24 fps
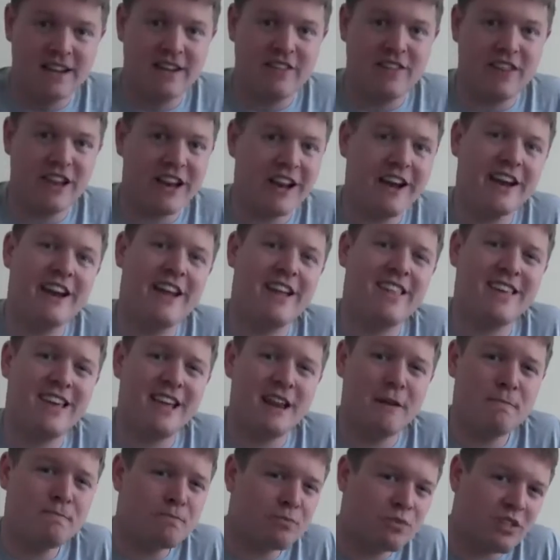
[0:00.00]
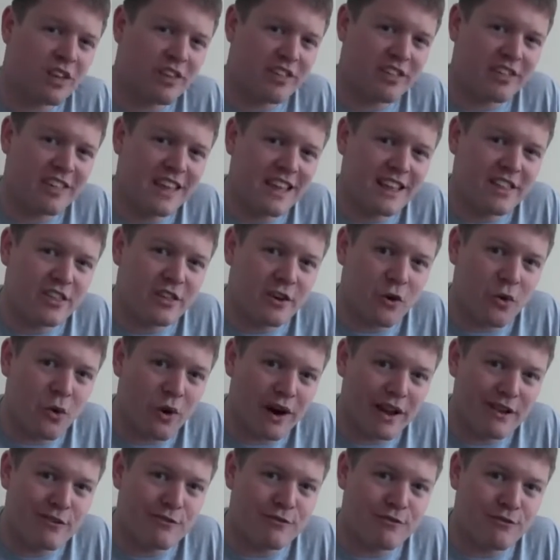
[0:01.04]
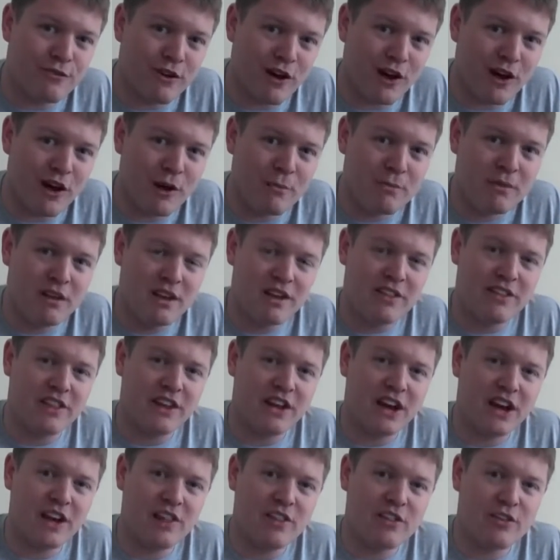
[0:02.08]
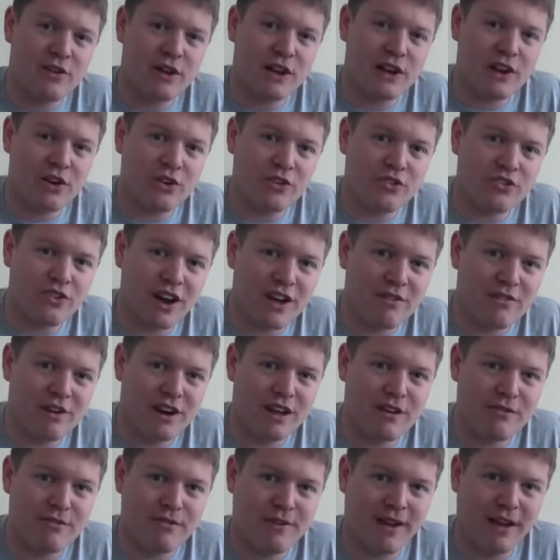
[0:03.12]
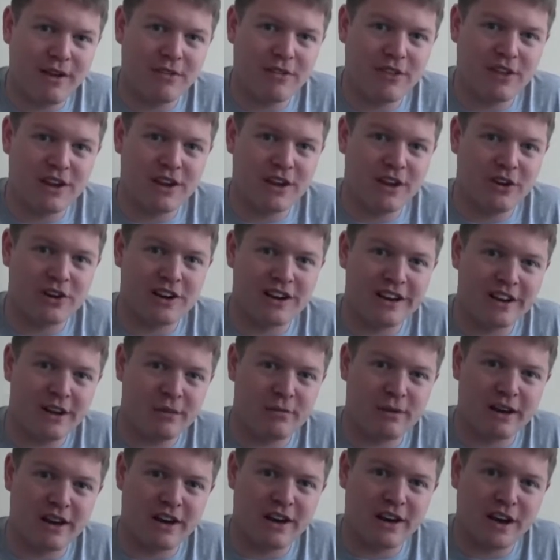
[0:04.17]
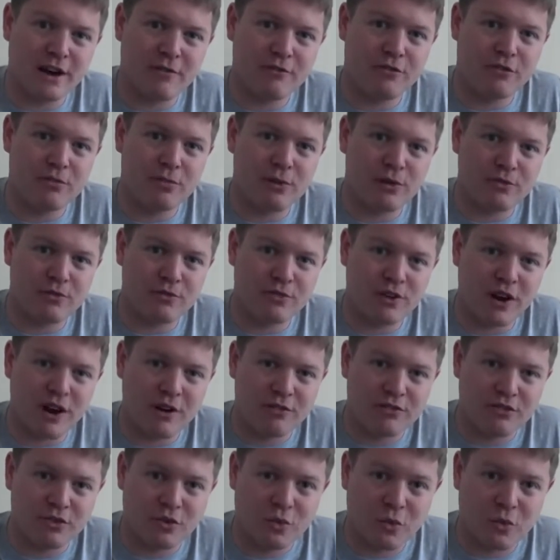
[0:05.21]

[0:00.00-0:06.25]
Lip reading: The 918, seats are quite firm. The guys doing a long drive in it found that it got a little bit uncomfortable after a